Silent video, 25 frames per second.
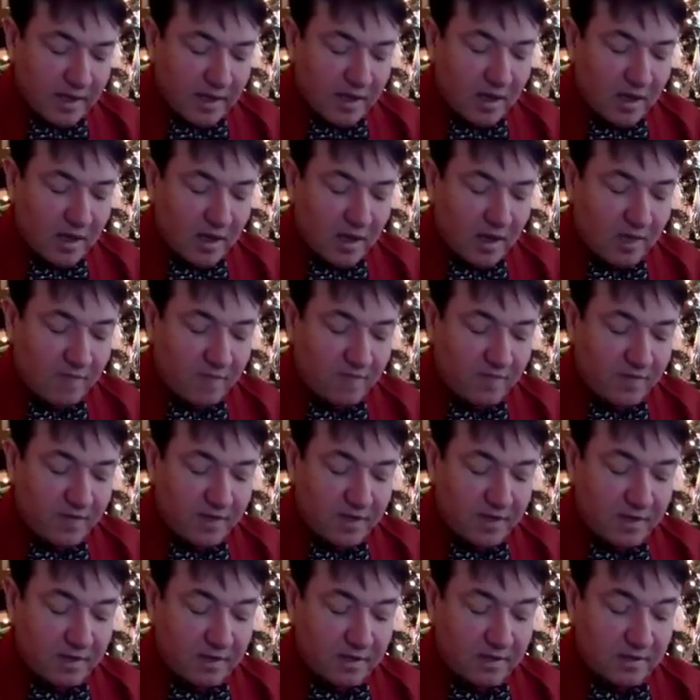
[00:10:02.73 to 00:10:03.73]

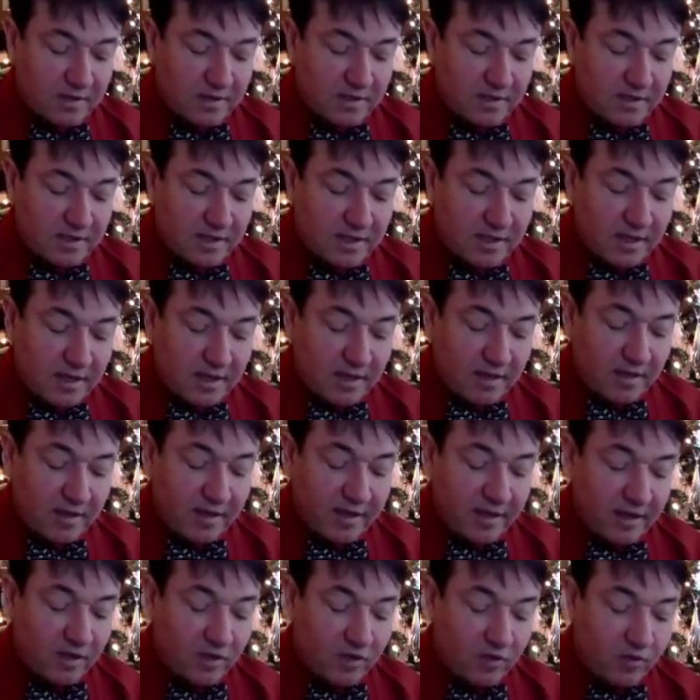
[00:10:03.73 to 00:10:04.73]
confidence
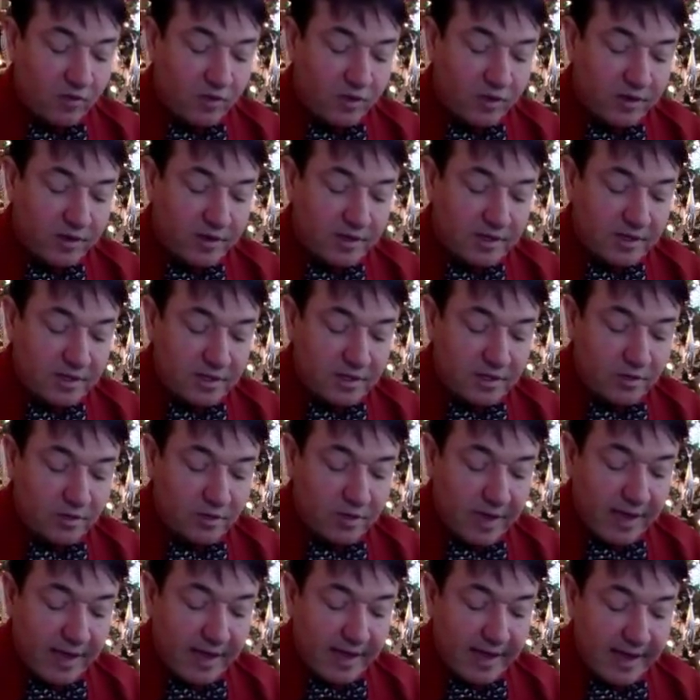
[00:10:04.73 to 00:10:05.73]
that you really do
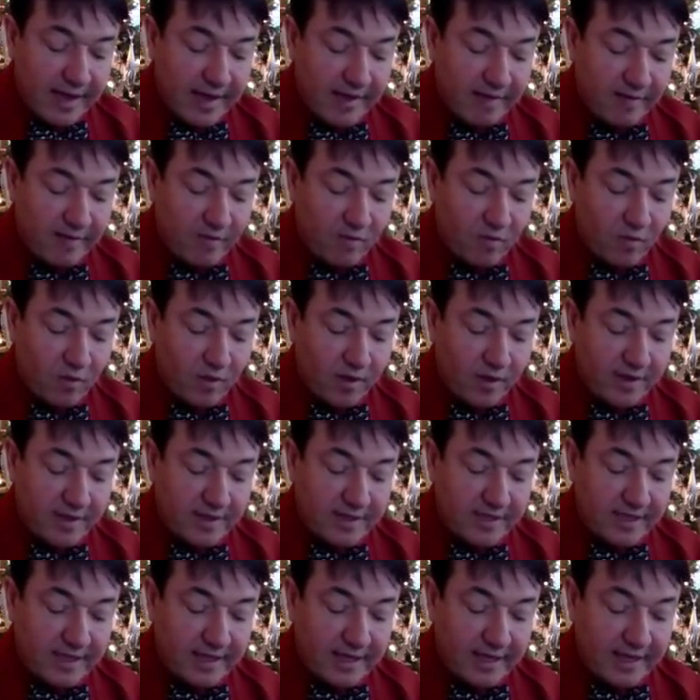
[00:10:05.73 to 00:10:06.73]
have what it
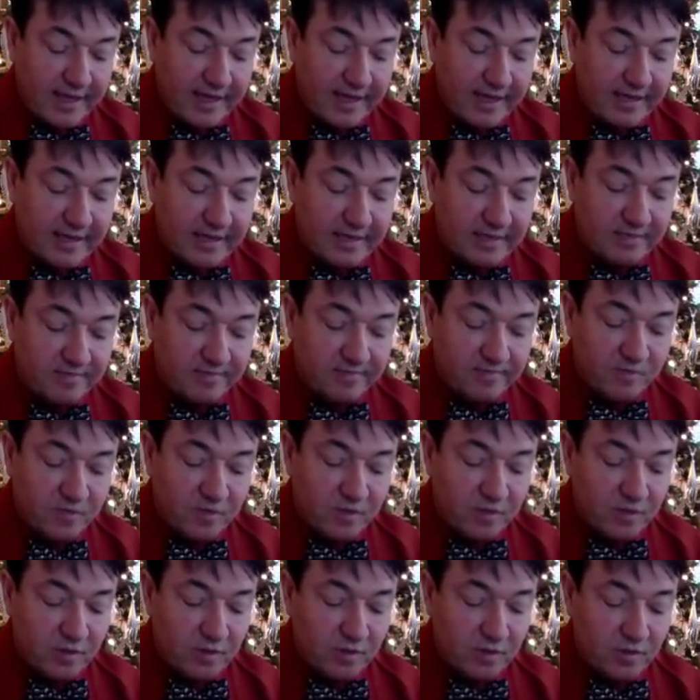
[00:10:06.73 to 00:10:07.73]
takes
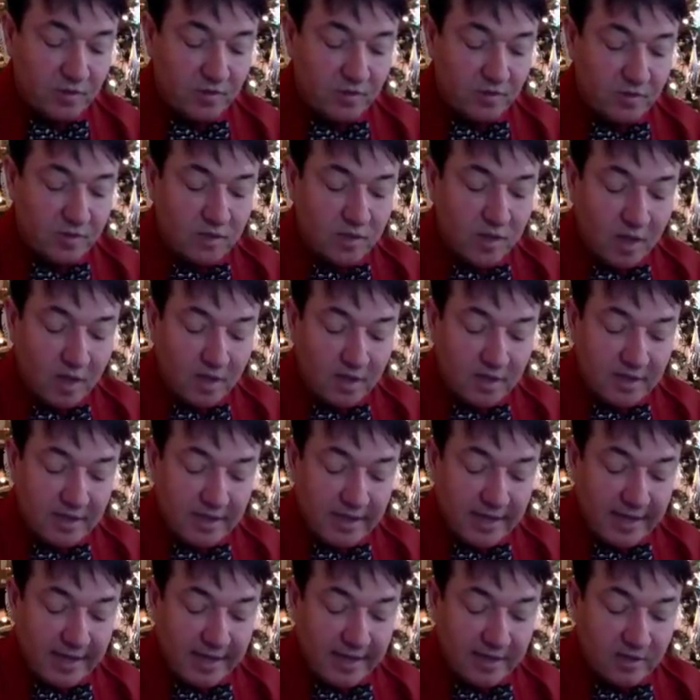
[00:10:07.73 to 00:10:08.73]
to talk
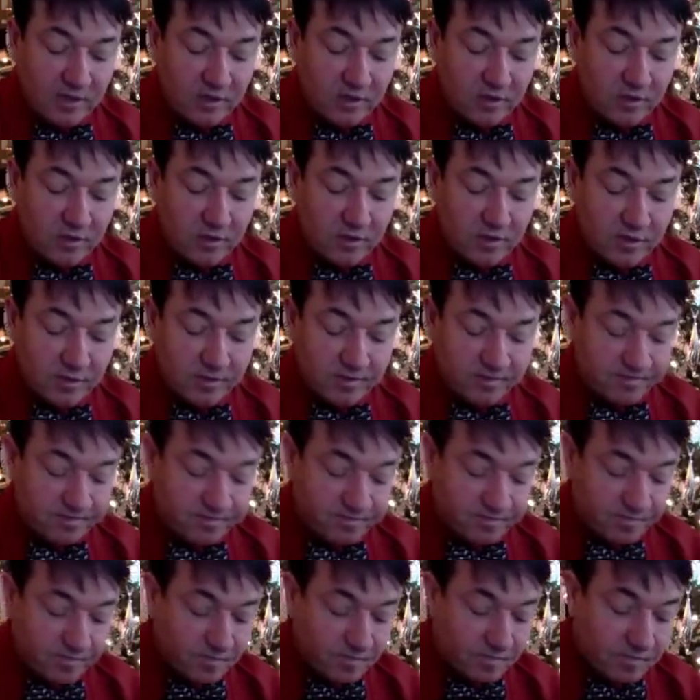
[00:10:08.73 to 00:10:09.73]
to angels
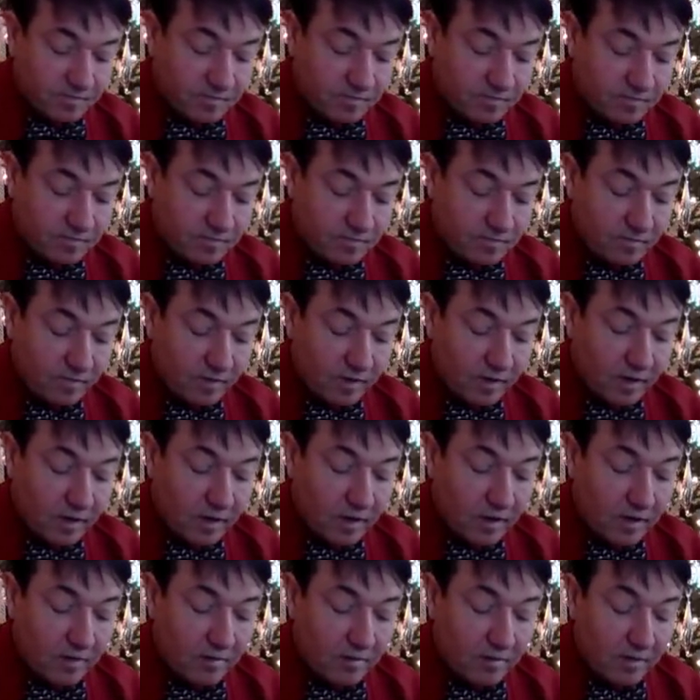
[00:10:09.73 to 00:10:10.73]

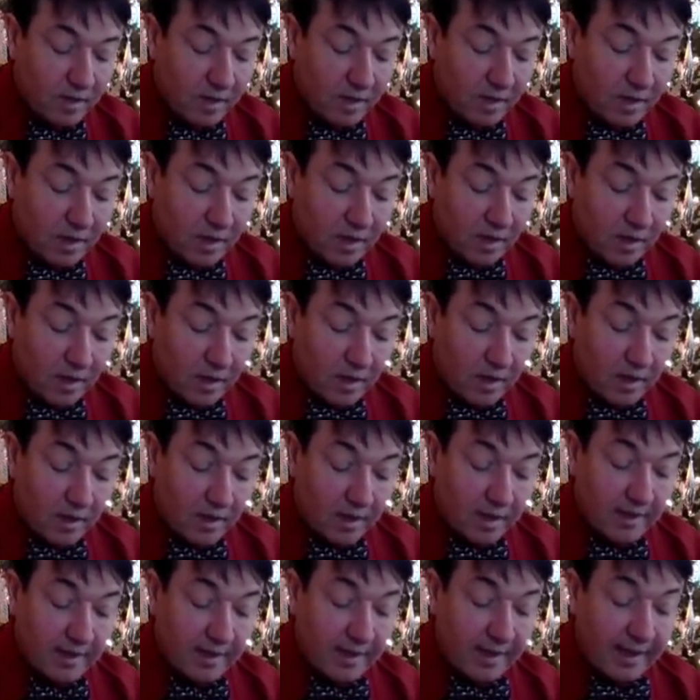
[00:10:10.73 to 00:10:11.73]
um,
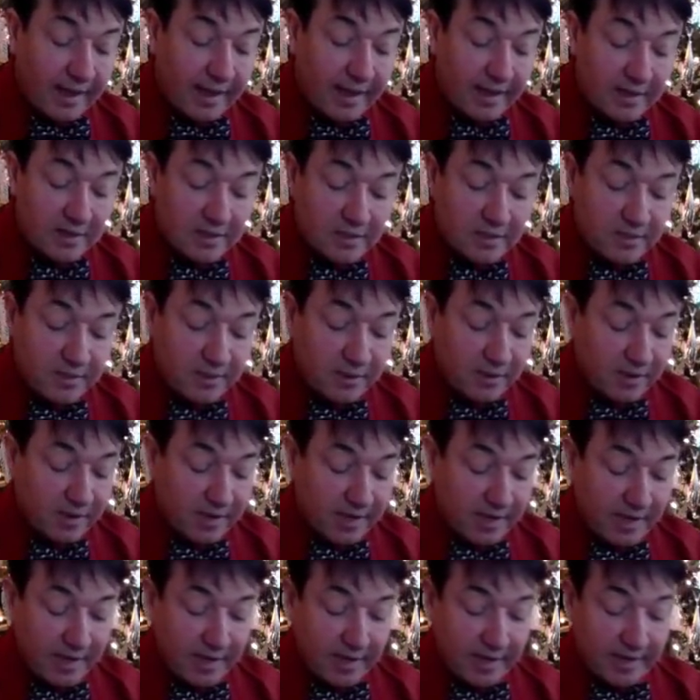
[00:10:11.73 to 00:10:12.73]
and, and
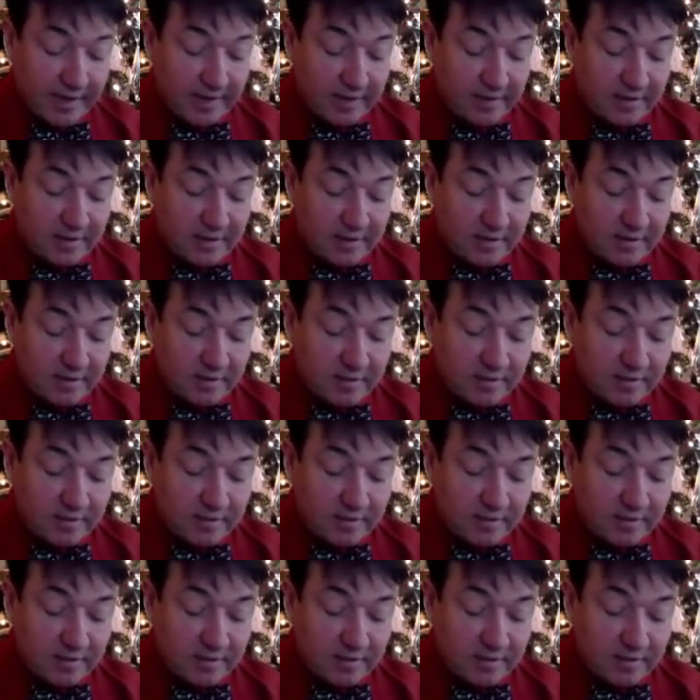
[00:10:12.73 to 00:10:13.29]
spirit guides